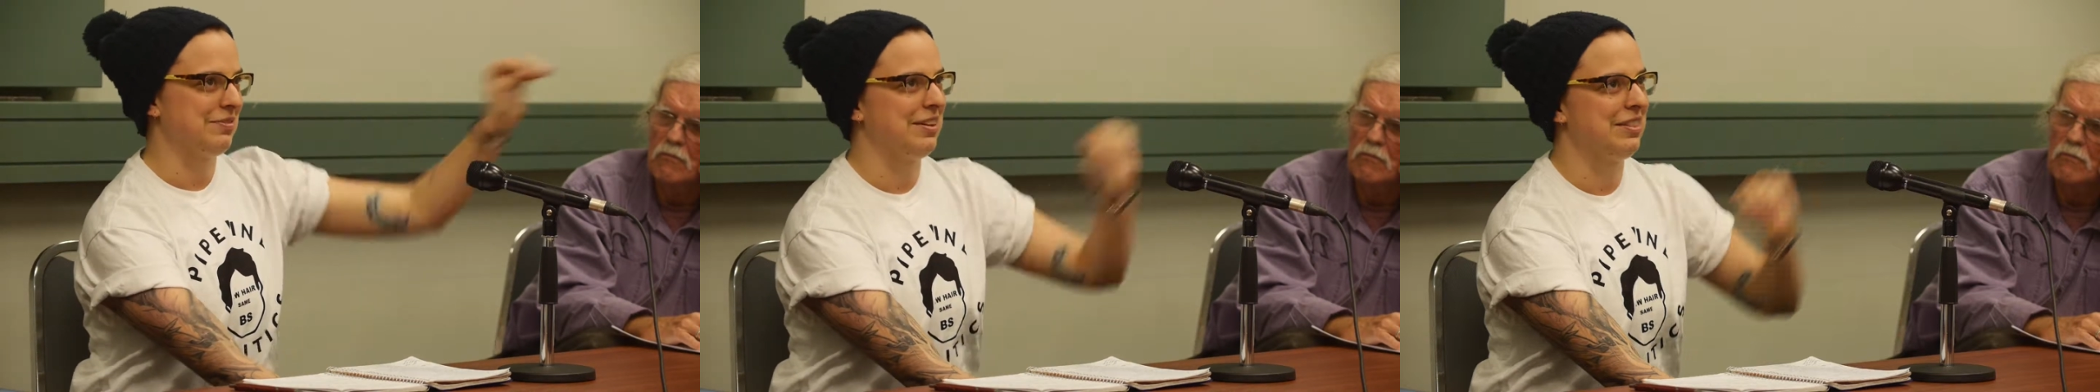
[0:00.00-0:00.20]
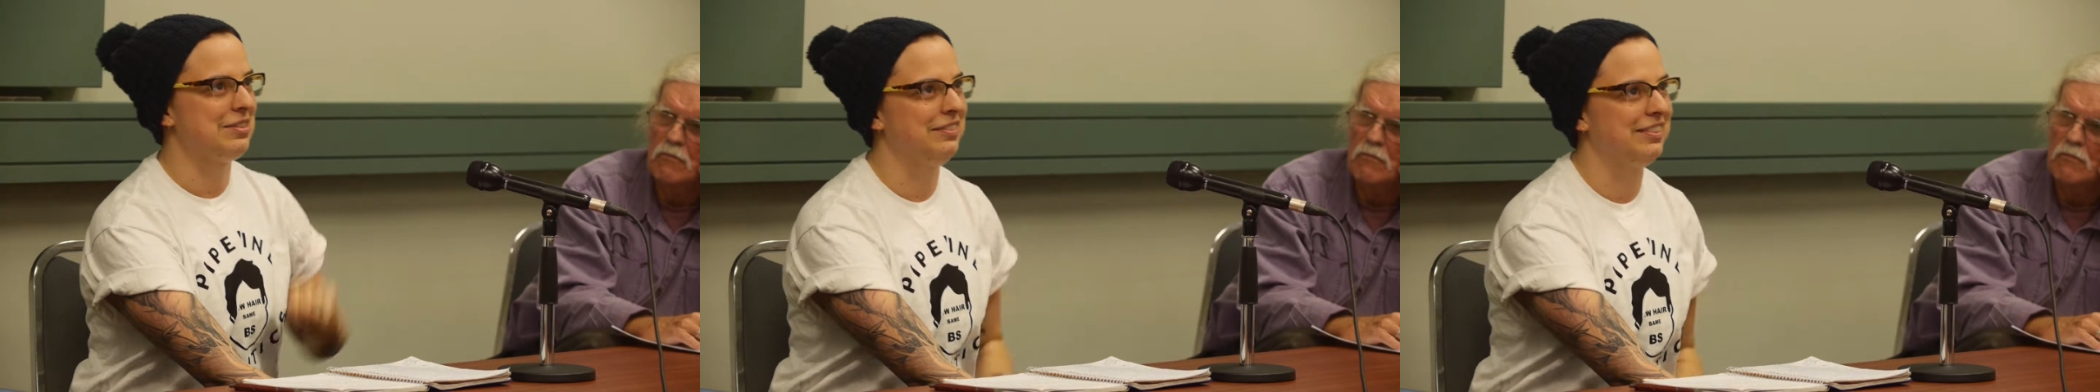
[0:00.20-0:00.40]
a
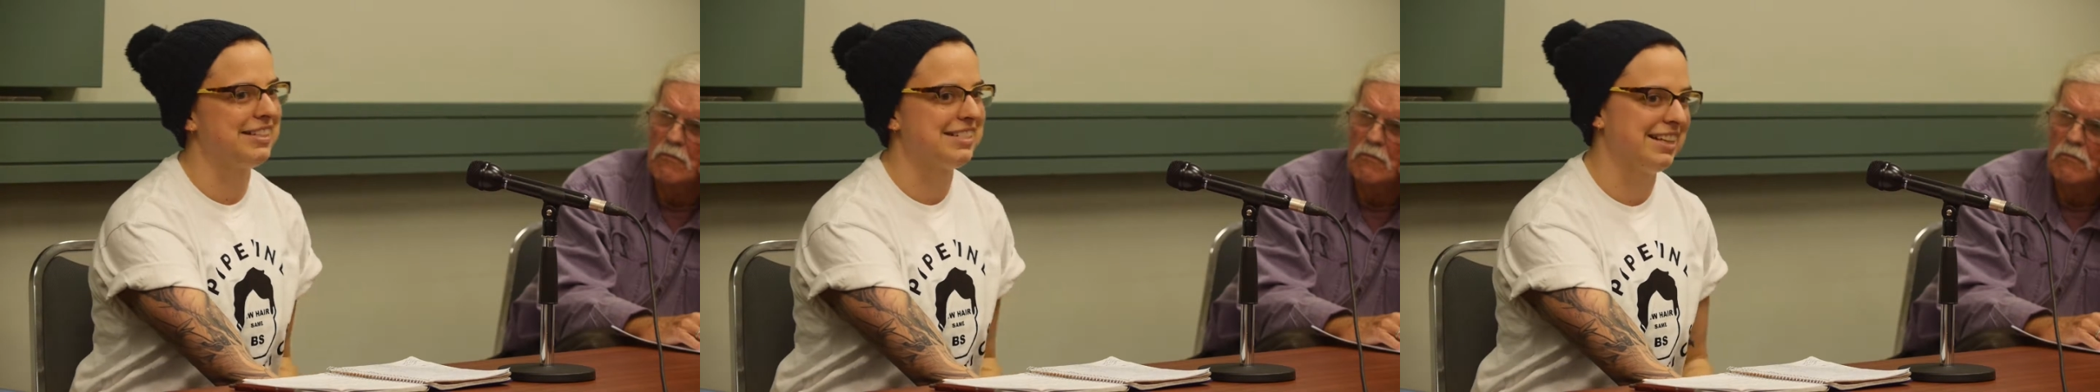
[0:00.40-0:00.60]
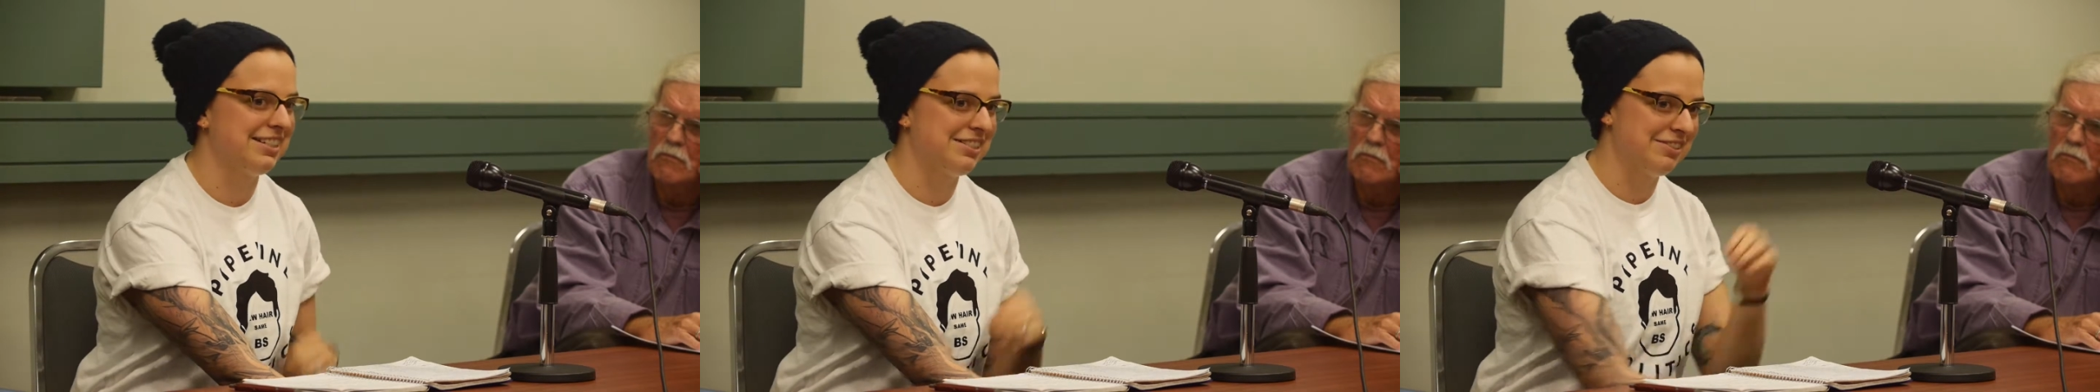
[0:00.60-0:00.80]
month
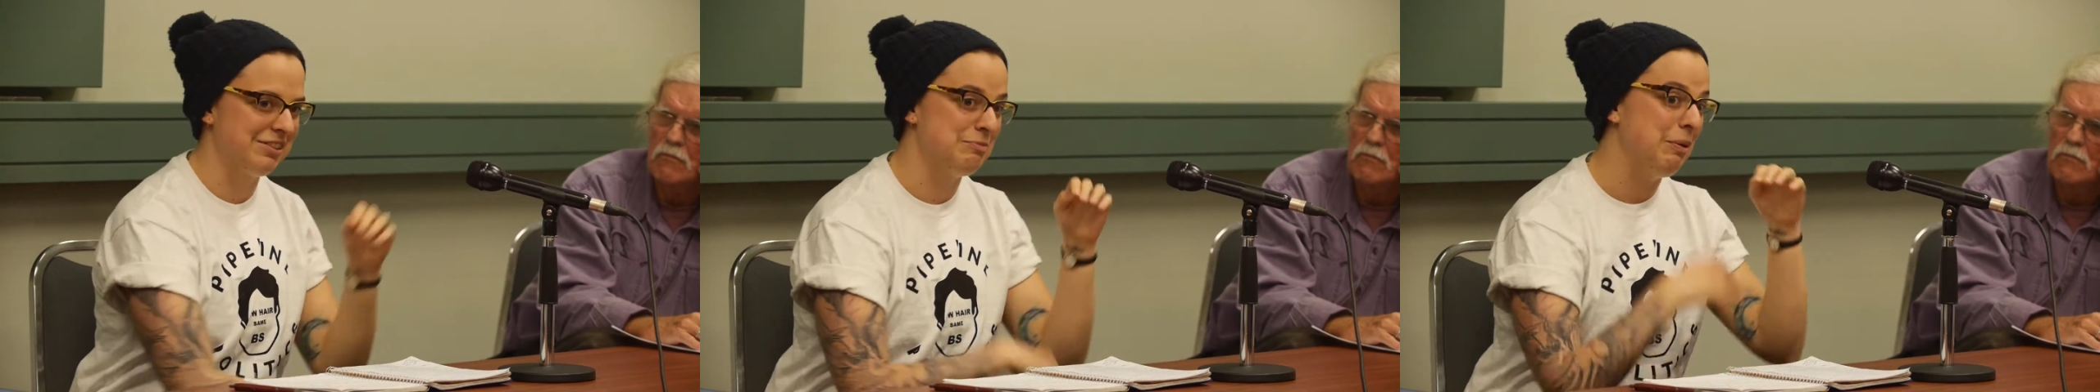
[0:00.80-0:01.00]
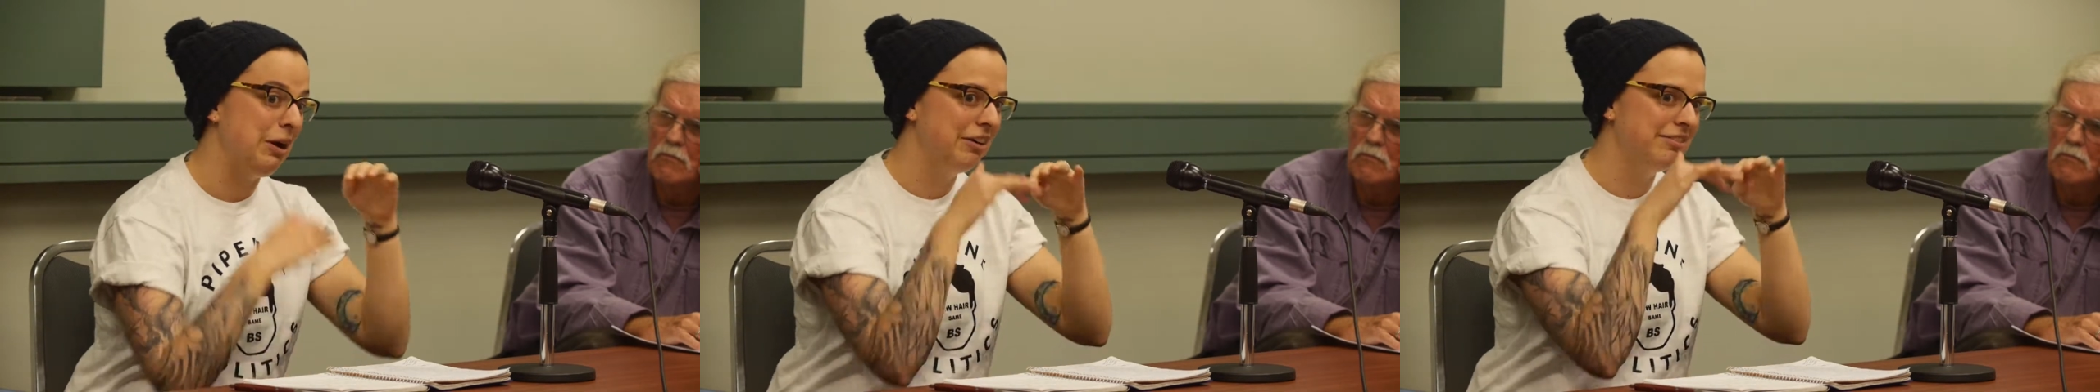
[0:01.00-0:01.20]
because that's where
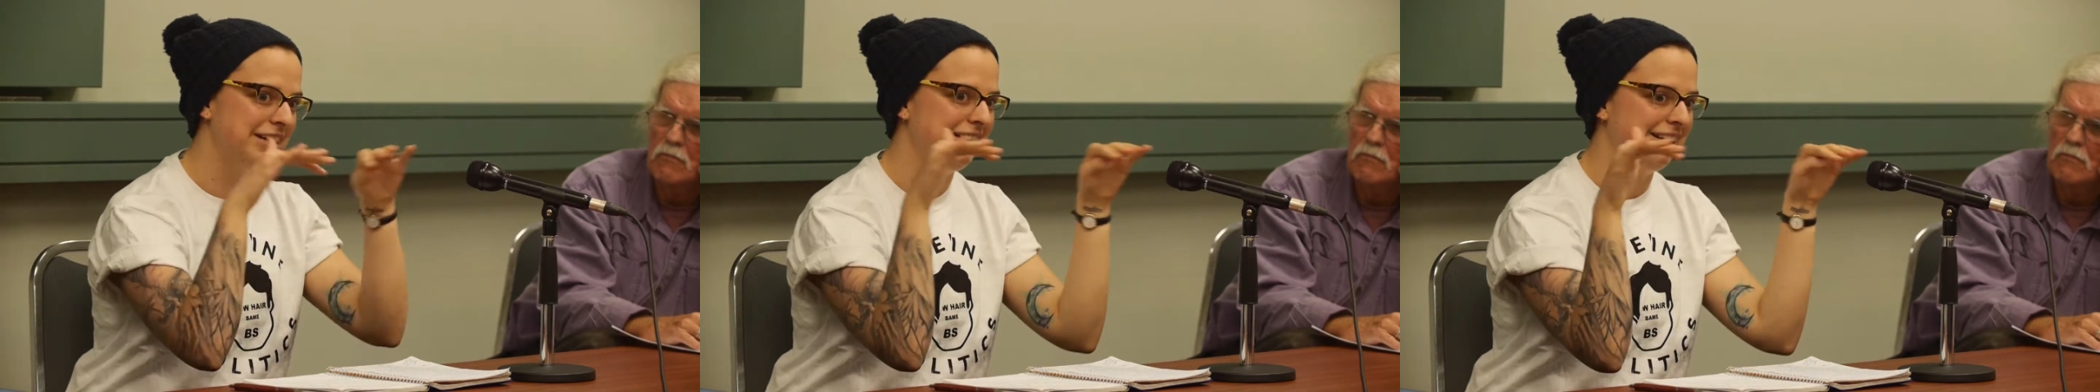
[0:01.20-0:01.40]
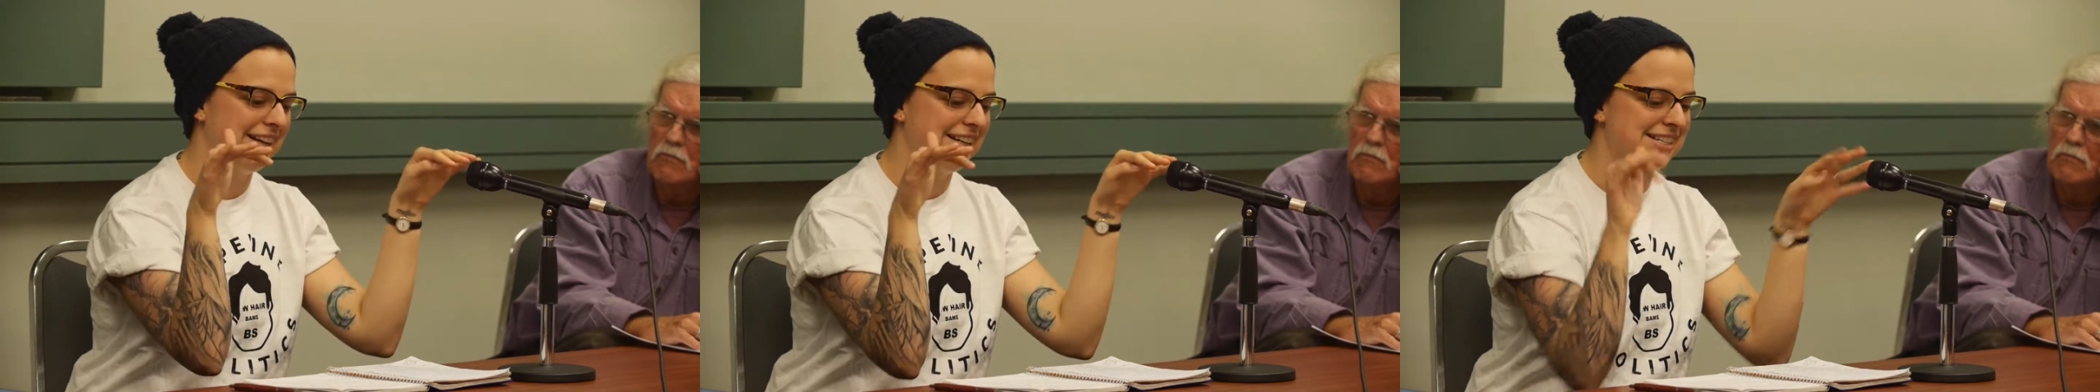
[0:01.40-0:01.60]
the
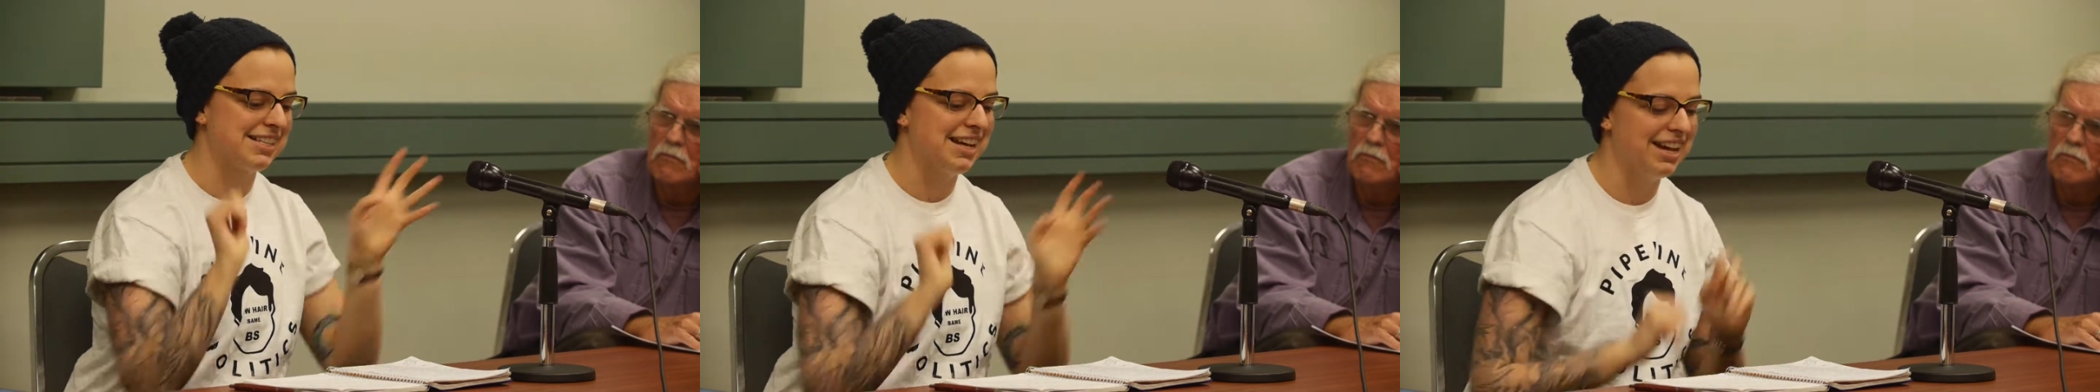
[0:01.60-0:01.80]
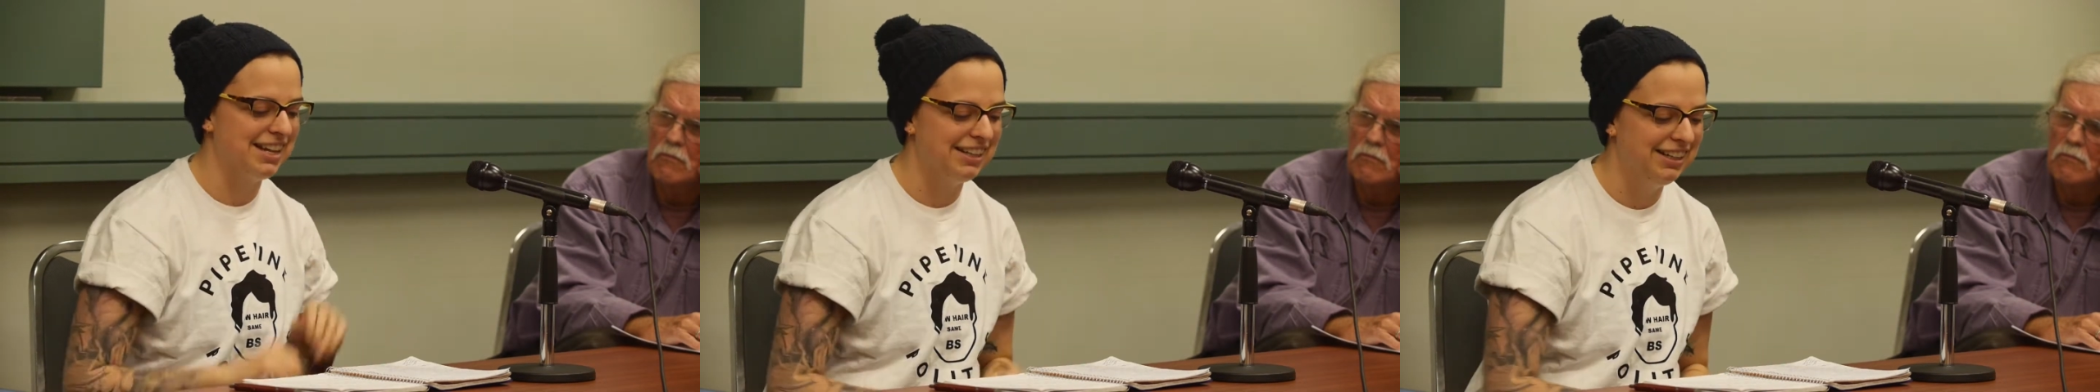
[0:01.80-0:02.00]
poverty line is
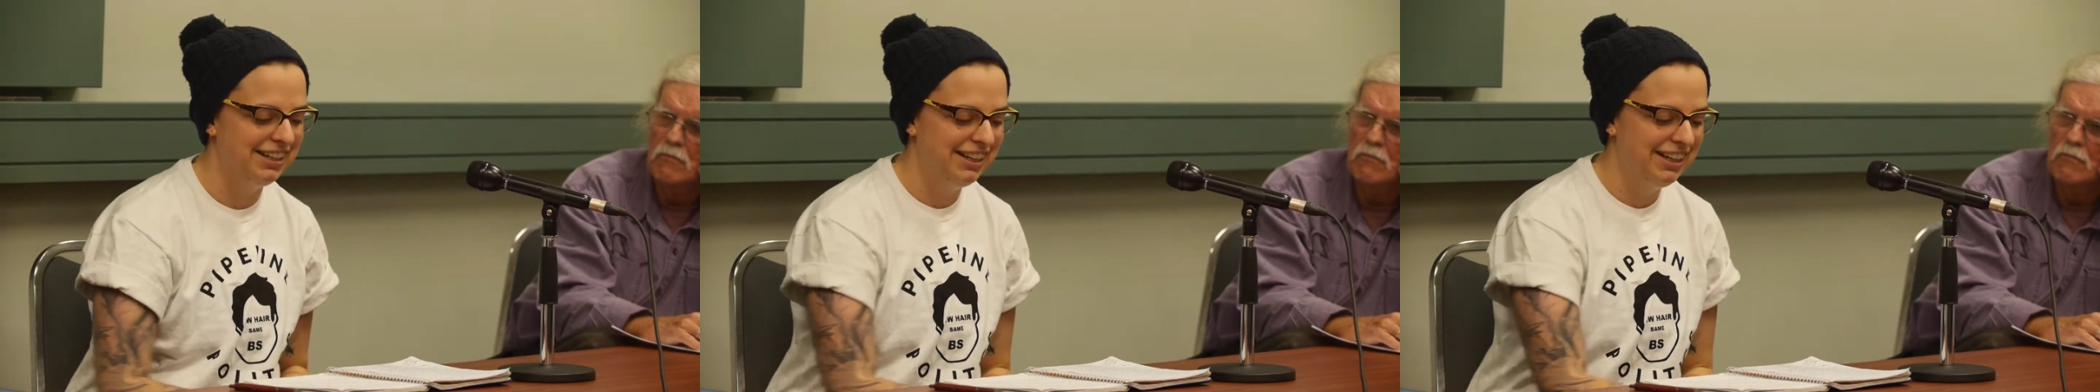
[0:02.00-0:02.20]
at.